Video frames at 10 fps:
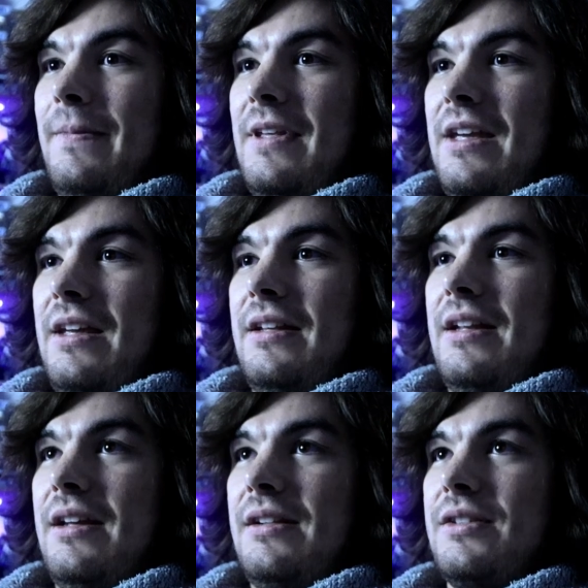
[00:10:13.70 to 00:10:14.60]

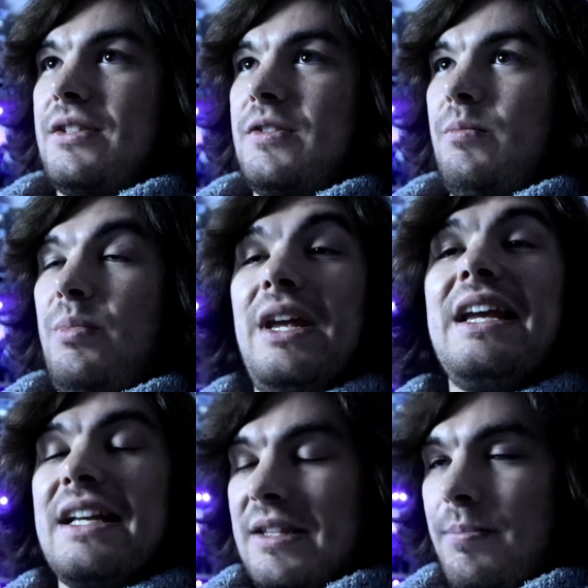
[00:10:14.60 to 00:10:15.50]
and just
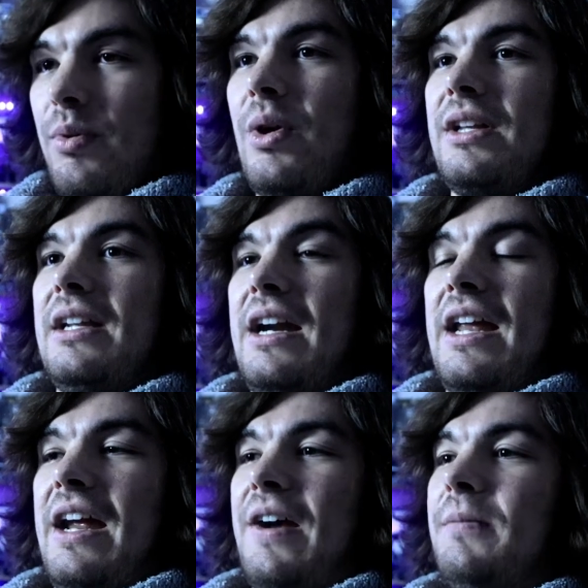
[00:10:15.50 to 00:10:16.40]
being at the point that I
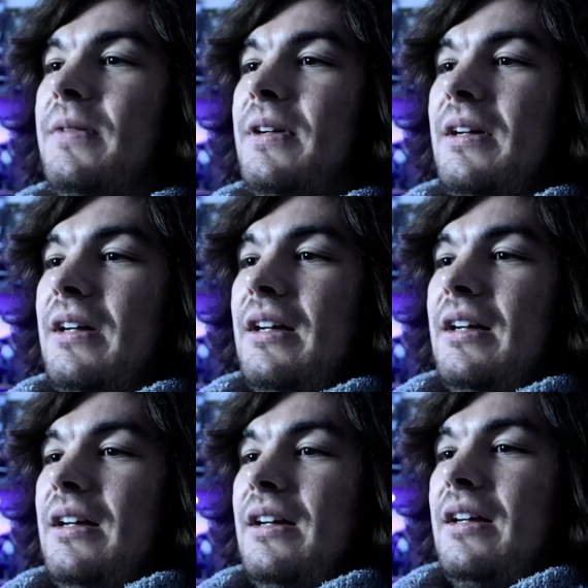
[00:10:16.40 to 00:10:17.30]
am,
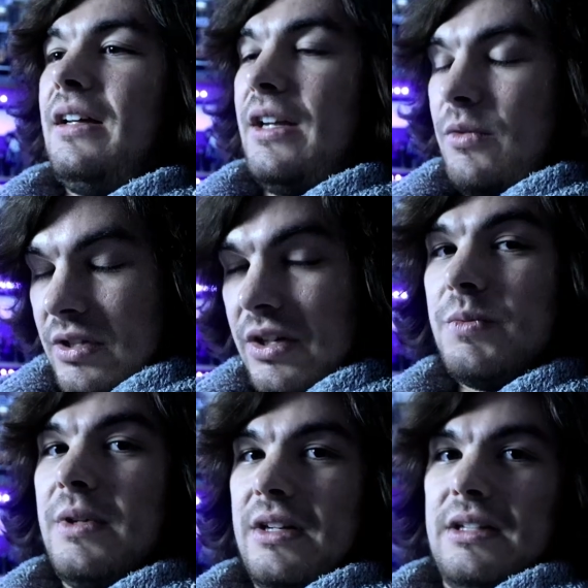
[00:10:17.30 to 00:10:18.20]
it
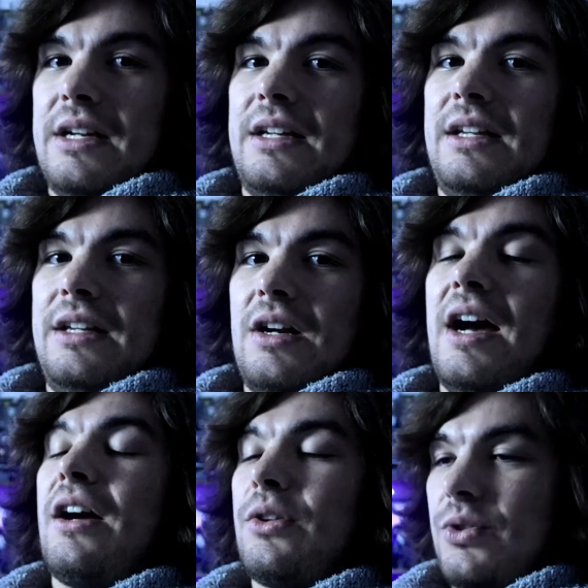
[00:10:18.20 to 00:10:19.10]
does mean a lot. And, you know,
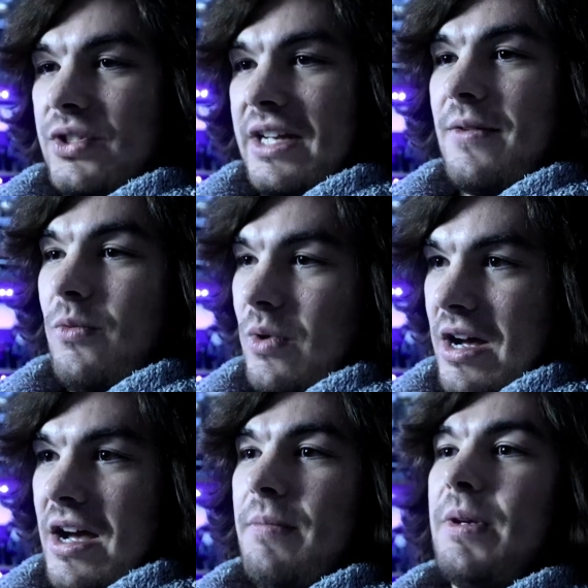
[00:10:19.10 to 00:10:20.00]
I understand
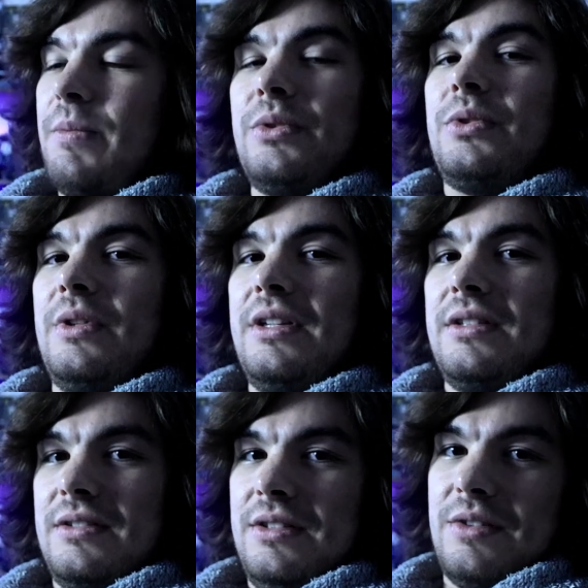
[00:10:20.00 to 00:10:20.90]
why people do
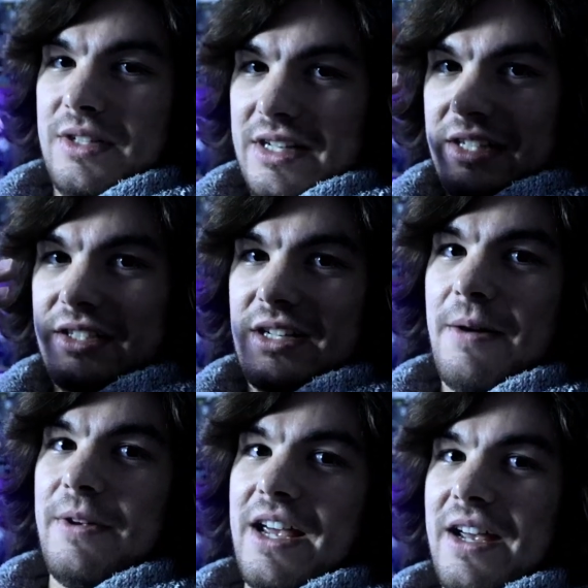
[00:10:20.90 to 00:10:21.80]
these, you know, kind of
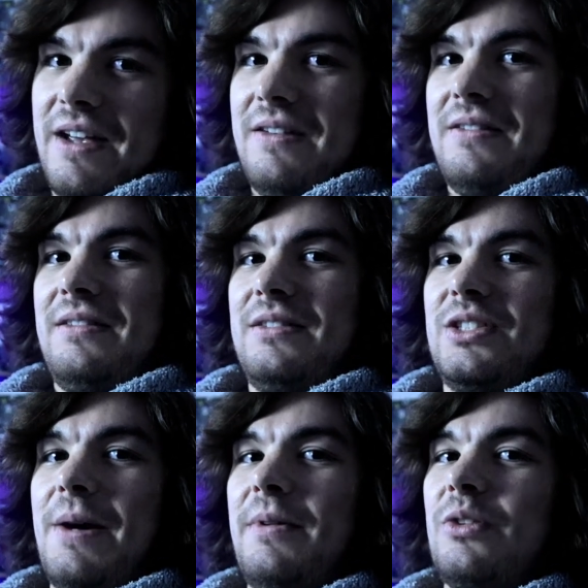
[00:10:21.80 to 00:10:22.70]
sobby
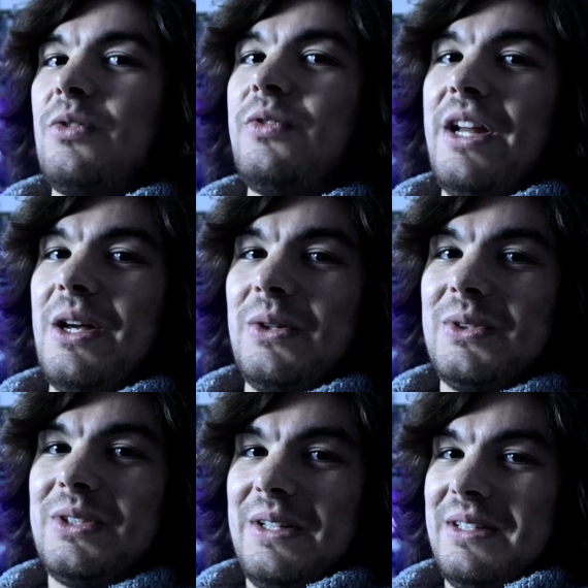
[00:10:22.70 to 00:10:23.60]
little
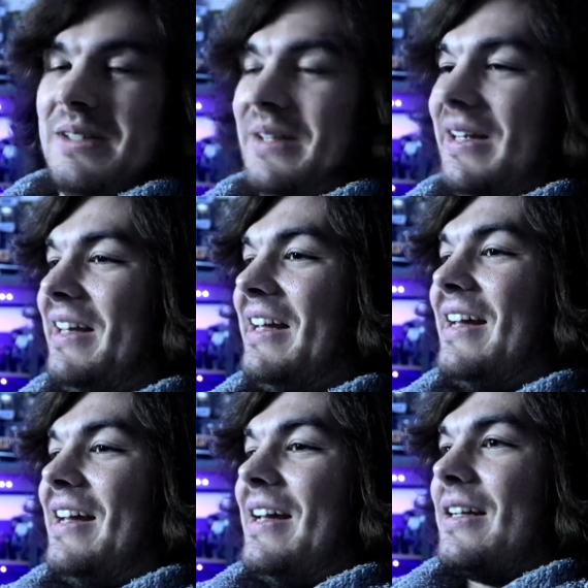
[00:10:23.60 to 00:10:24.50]
videos, you know,
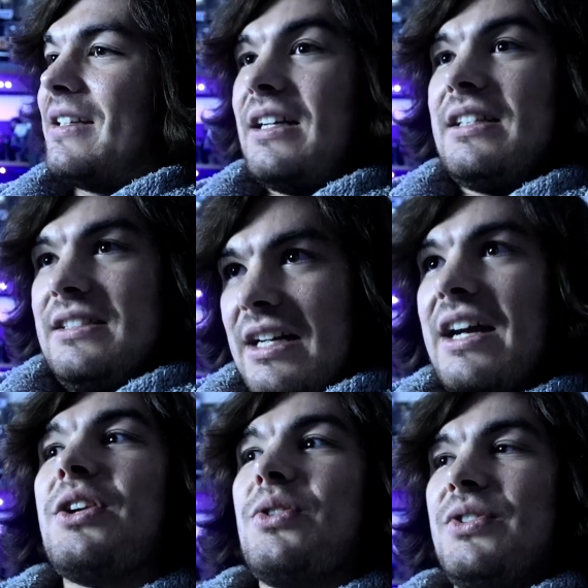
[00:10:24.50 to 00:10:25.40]
because
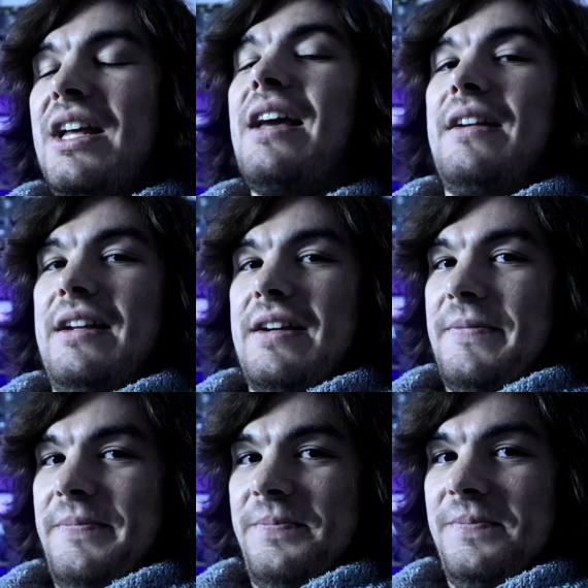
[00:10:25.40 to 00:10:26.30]
I understand it now.
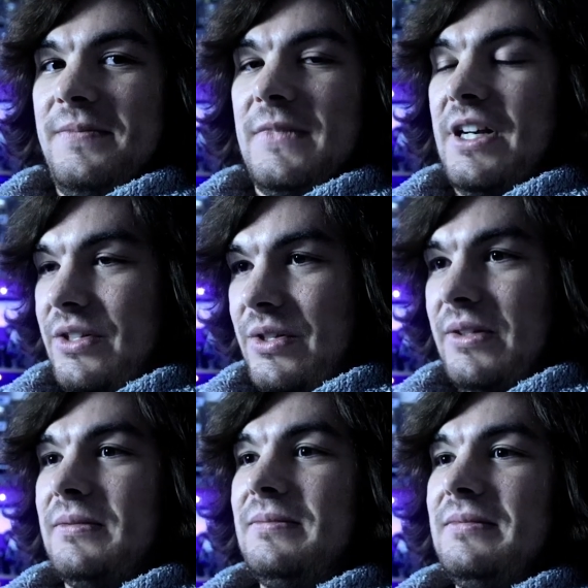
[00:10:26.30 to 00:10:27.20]
I do.